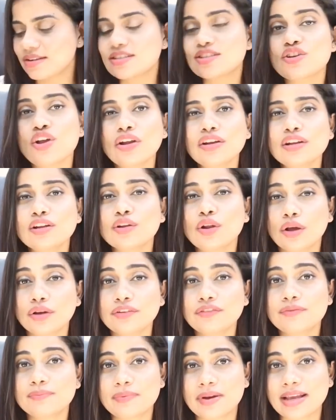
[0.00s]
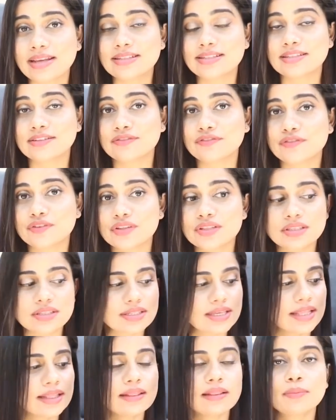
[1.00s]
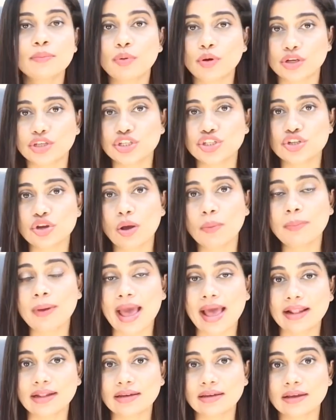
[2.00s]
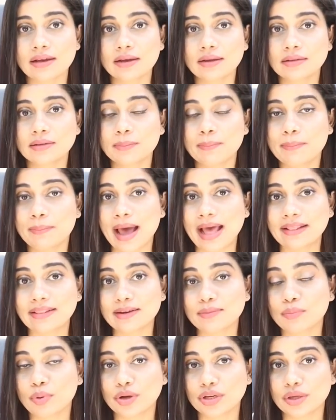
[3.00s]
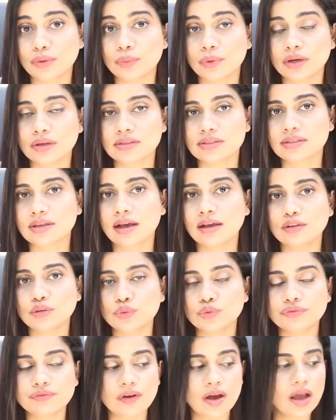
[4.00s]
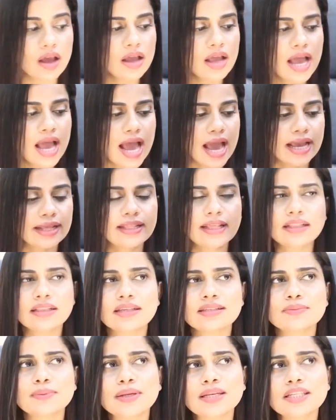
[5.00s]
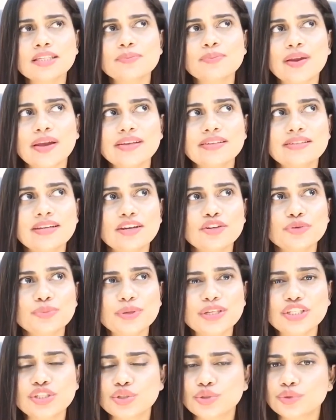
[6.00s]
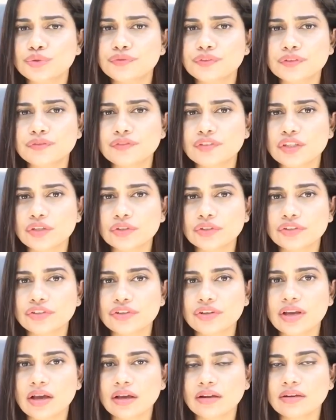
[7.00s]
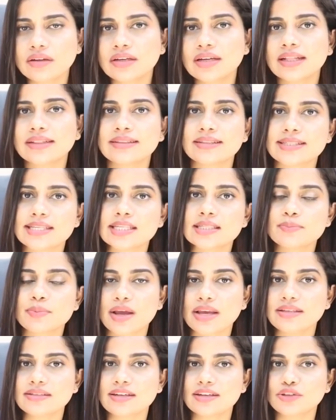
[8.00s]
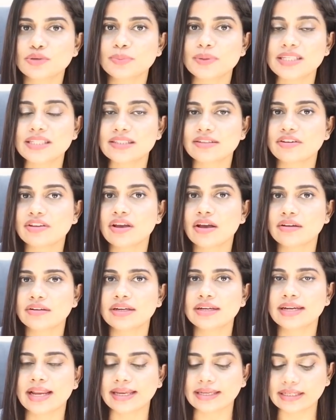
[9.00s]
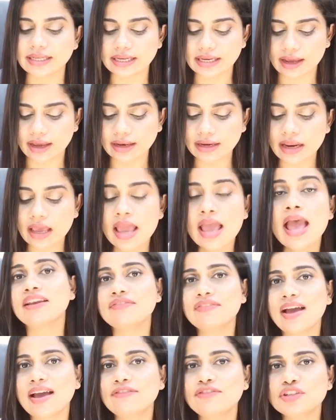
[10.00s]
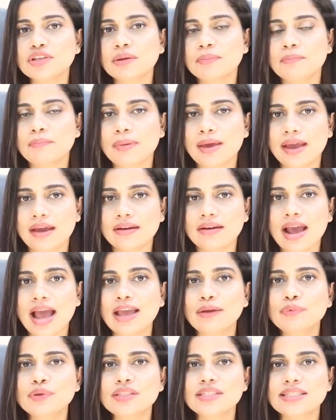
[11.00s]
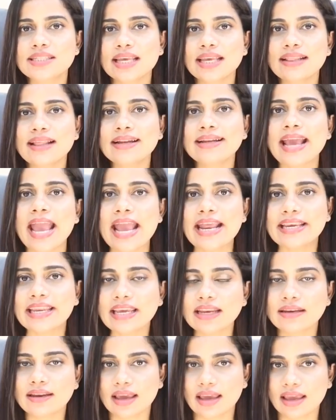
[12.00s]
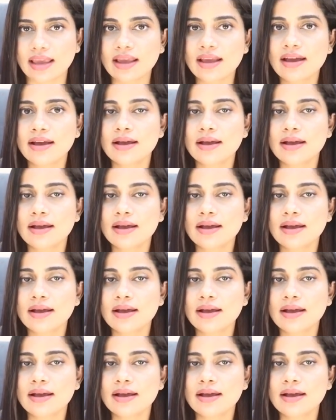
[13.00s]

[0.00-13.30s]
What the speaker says: is not a lot of price difference in the Body Shop and the Bath and Body Works car loofah. I think this one is priced at Rs 250 or 300 and this is priced at Rs 399. And if I have to compare, I would say that any day